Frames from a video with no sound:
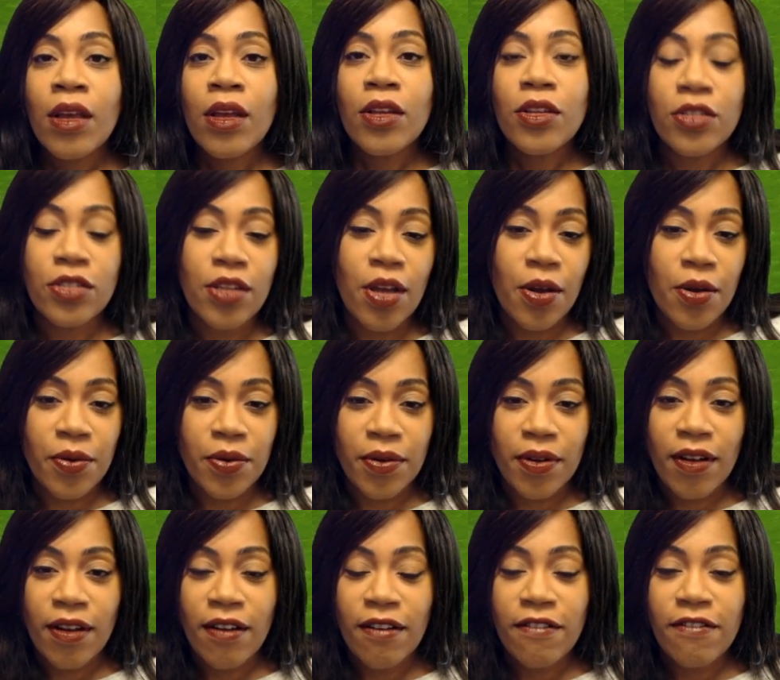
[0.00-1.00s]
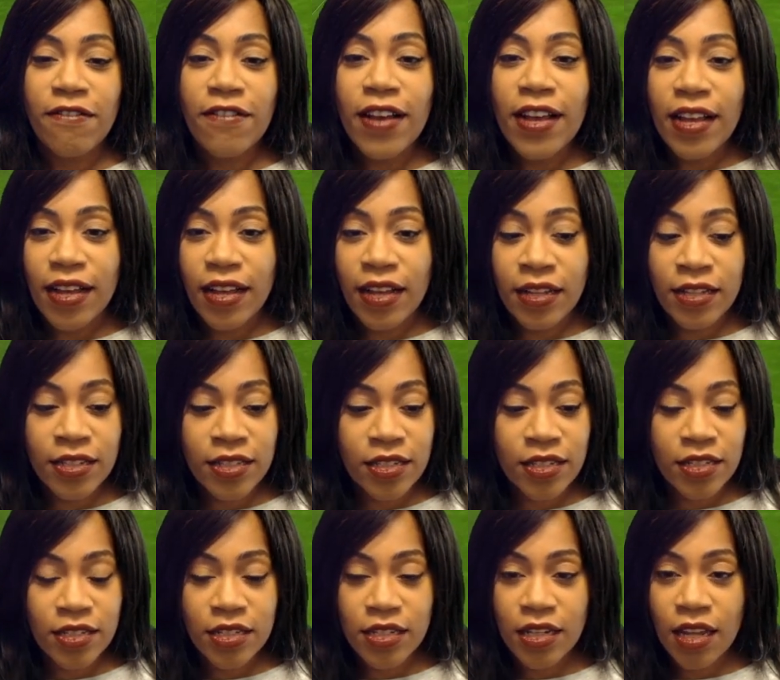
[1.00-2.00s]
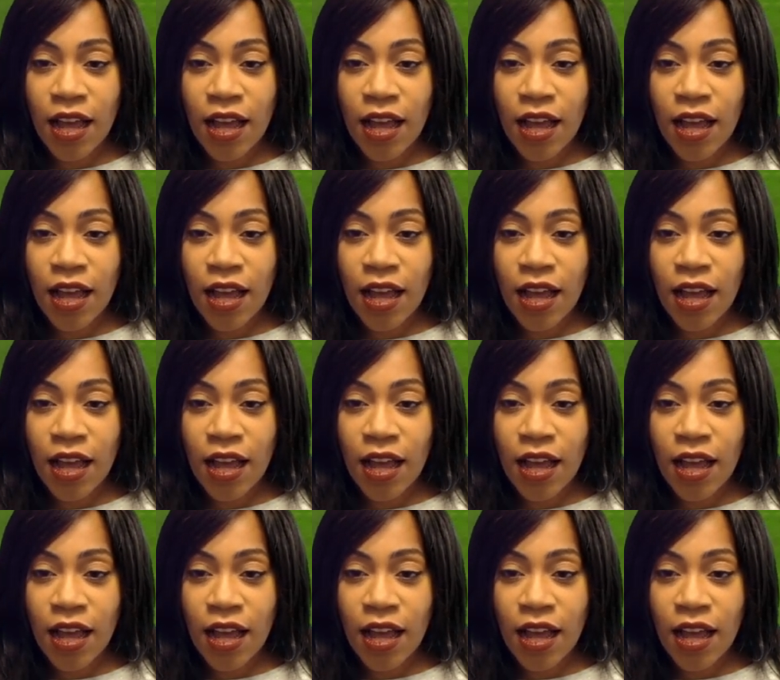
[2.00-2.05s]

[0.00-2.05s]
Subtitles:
So first,